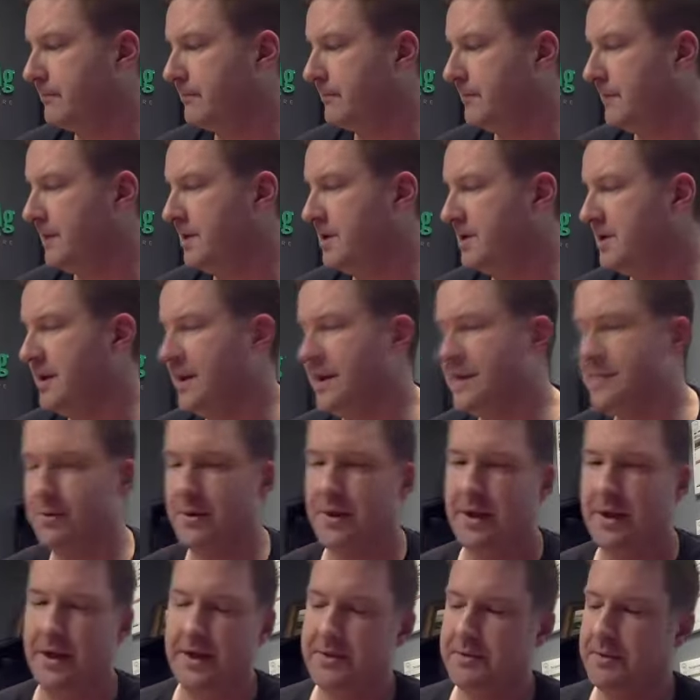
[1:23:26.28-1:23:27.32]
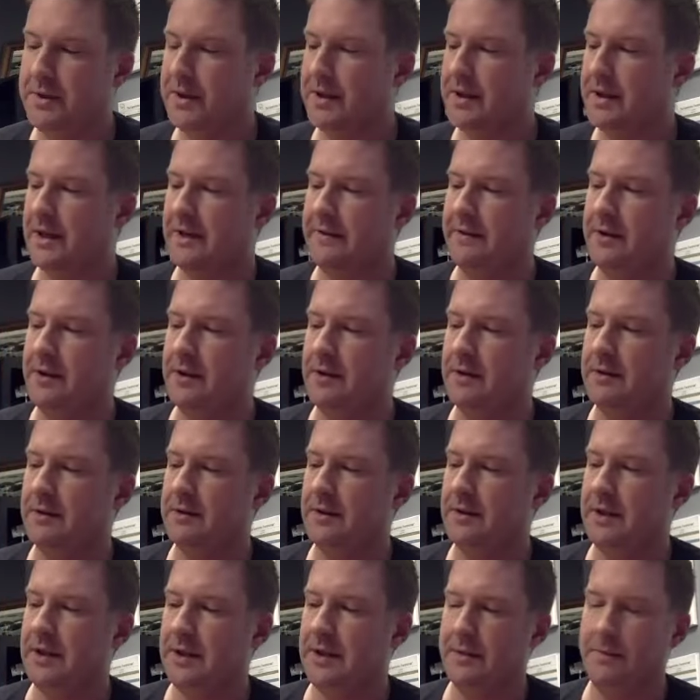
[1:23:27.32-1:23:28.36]
there's lots more areas we could cover.
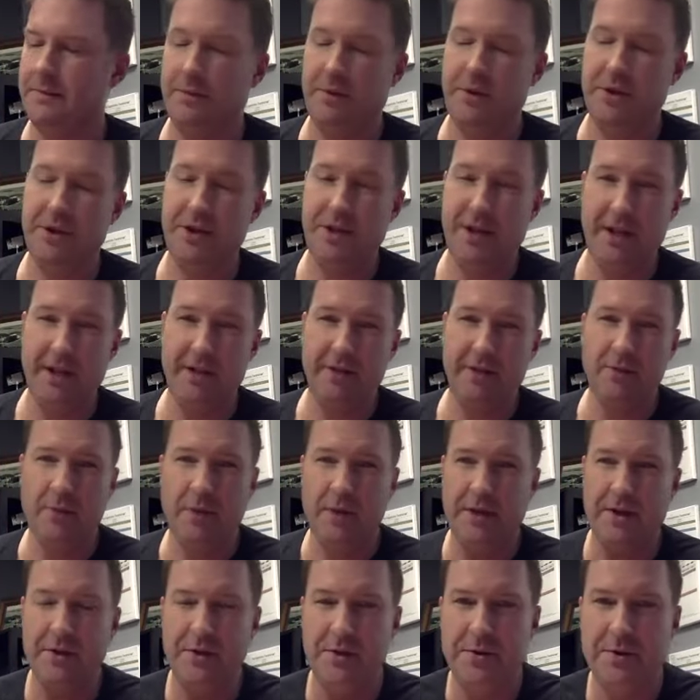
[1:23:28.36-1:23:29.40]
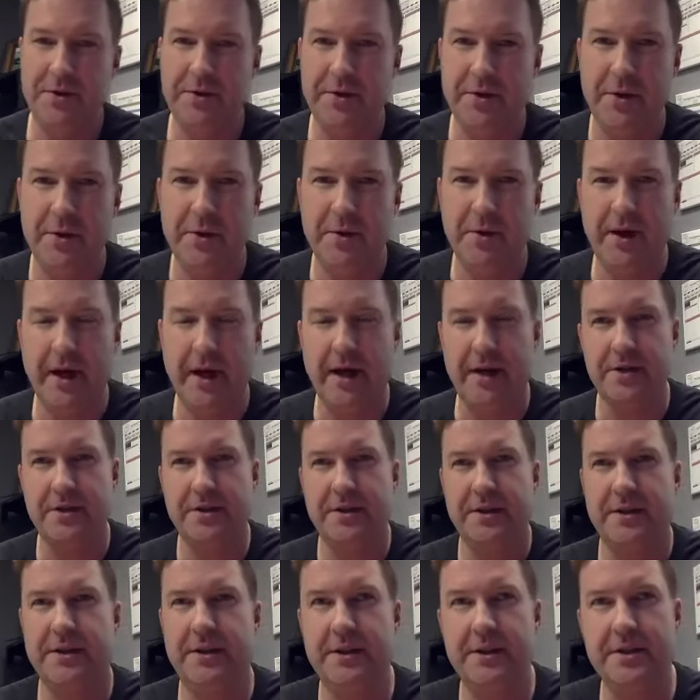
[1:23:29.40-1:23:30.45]
Appreciate what you're doing, though,
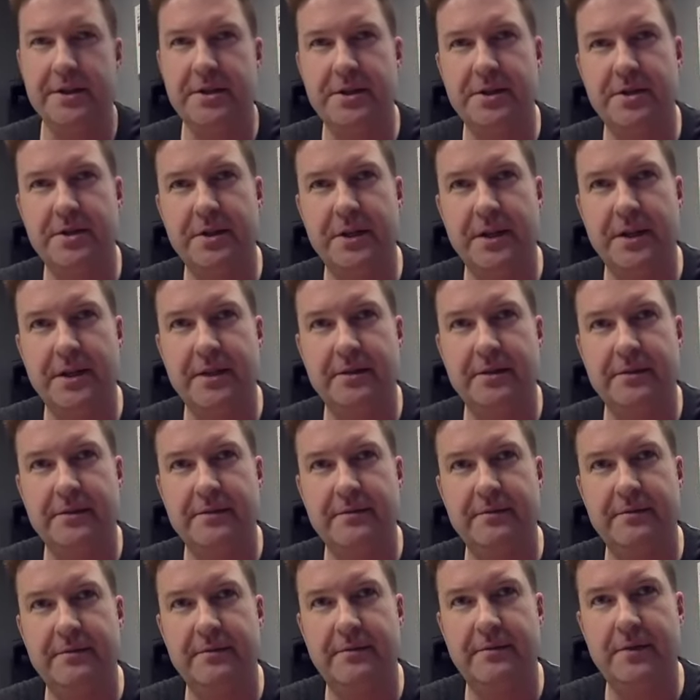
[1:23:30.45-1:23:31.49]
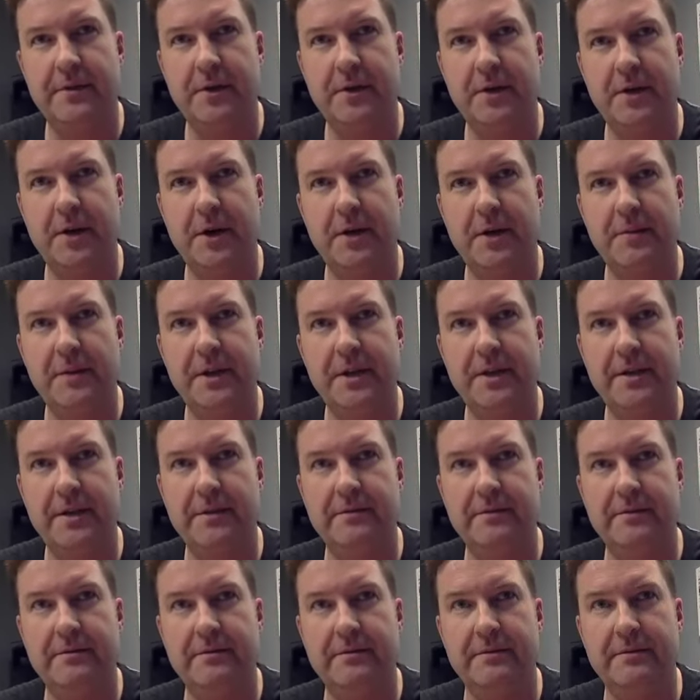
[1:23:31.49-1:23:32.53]
actually, in the industry and for agronomy
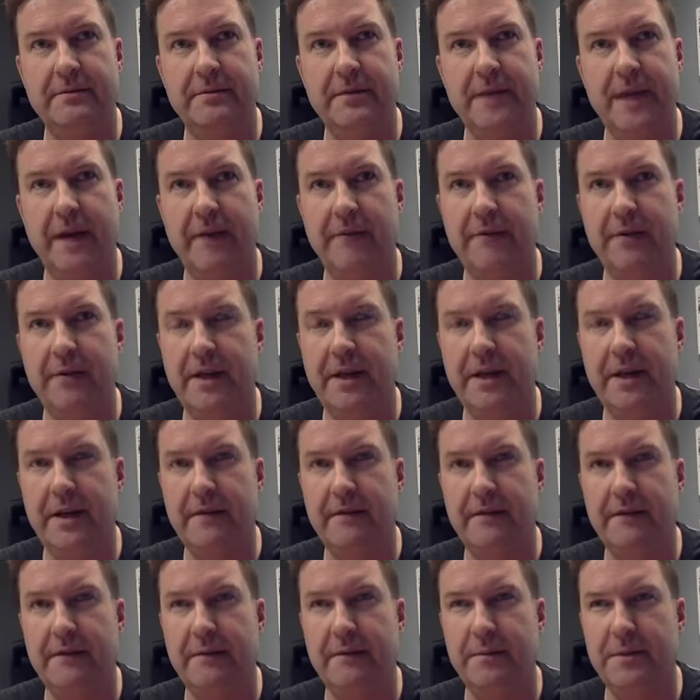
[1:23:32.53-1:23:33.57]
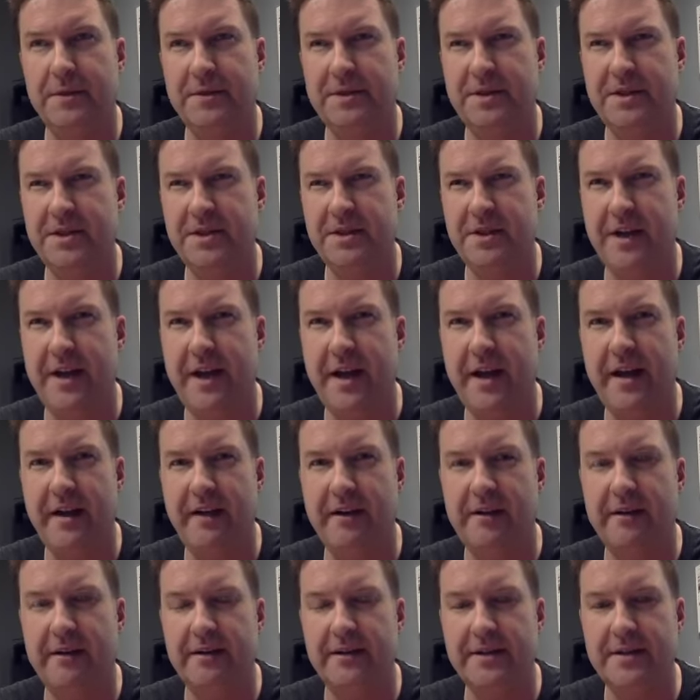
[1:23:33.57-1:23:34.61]
and advocating for precision
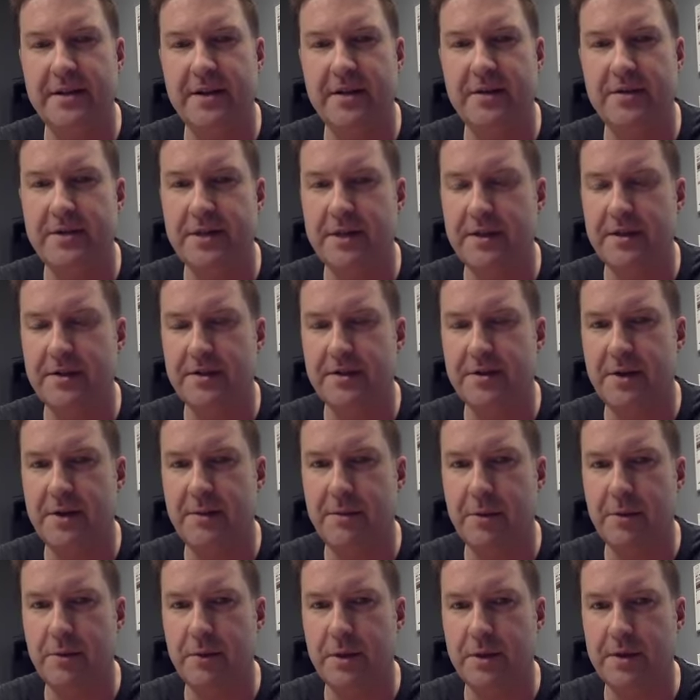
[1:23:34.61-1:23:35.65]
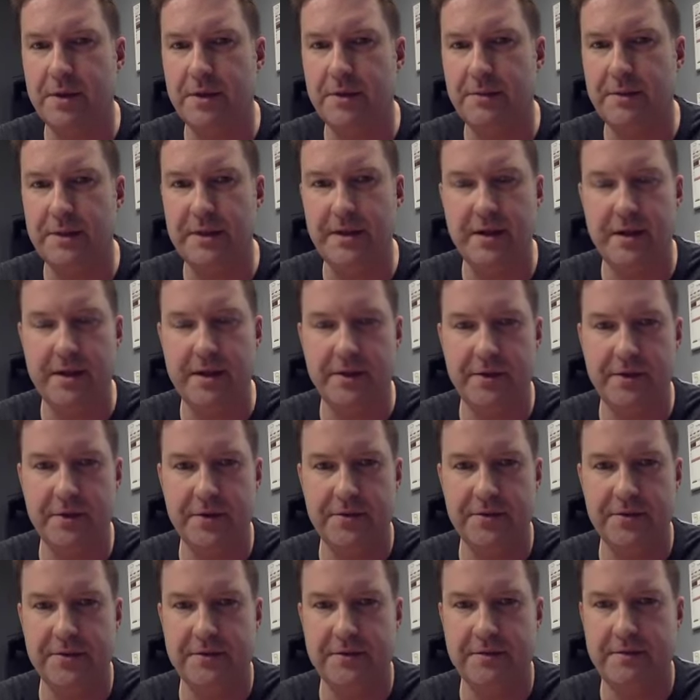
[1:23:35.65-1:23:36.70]
ag. It sounds like there's a lot more work to be done in
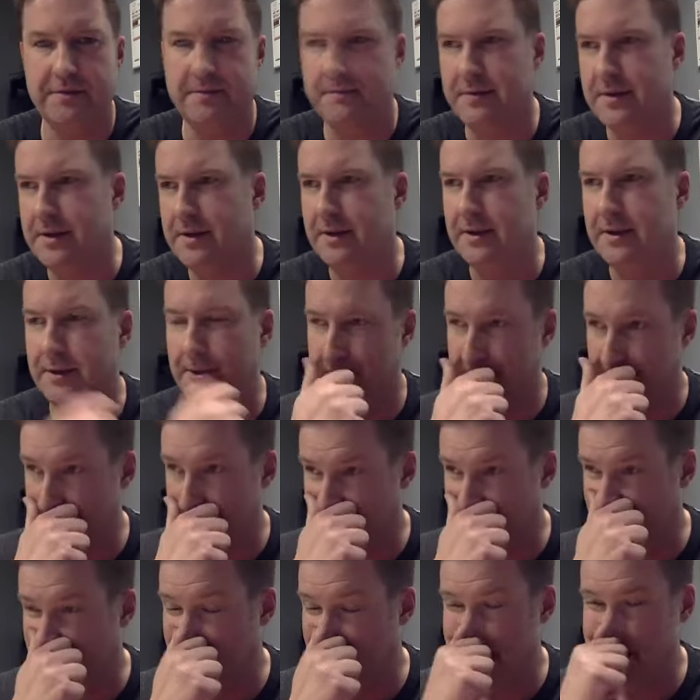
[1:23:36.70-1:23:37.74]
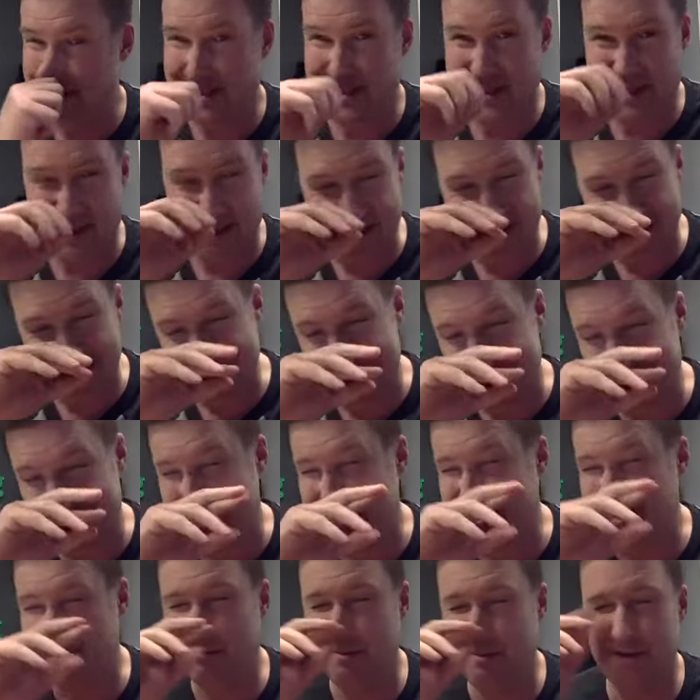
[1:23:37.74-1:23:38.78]
terms of the educational
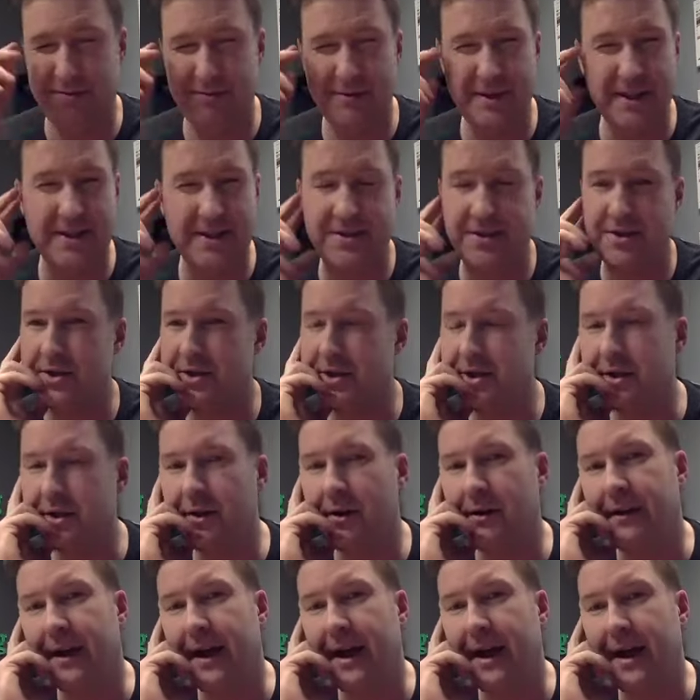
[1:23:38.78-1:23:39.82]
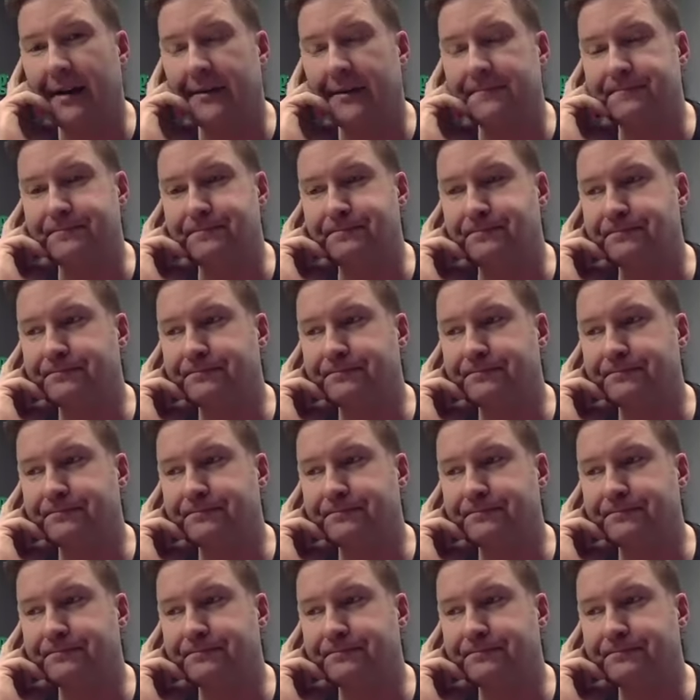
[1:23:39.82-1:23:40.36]
system and research and all that, and